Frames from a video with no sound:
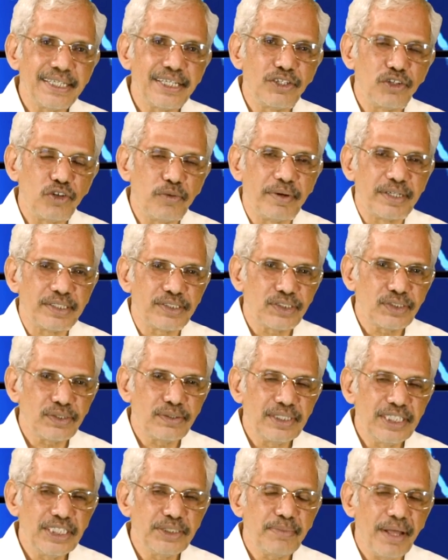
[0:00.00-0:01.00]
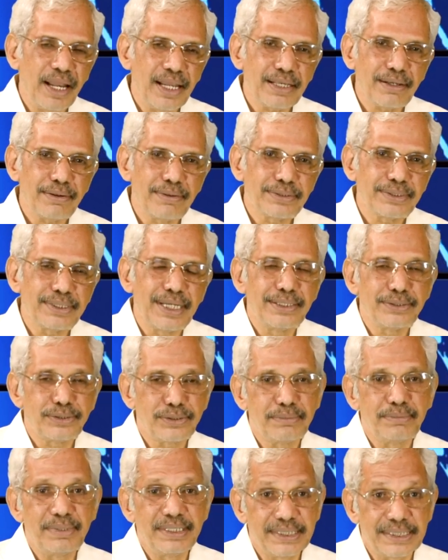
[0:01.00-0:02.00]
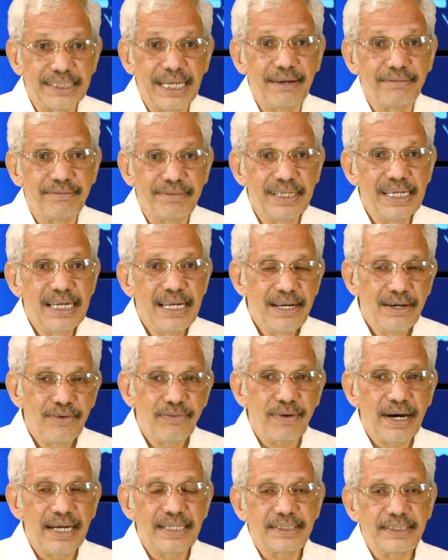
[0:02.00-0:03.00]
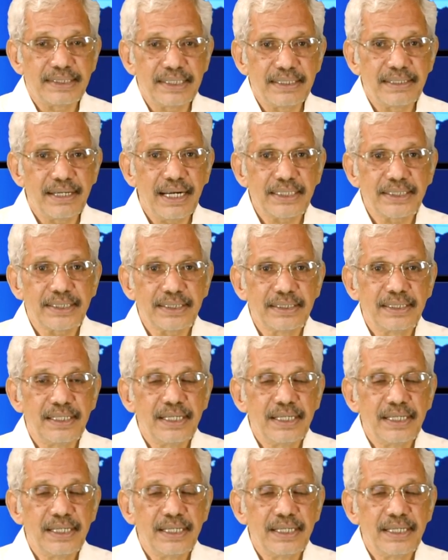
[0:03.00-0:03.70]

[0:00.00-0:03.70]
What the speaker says: in humans. So, these molecules then should be safe as drugs,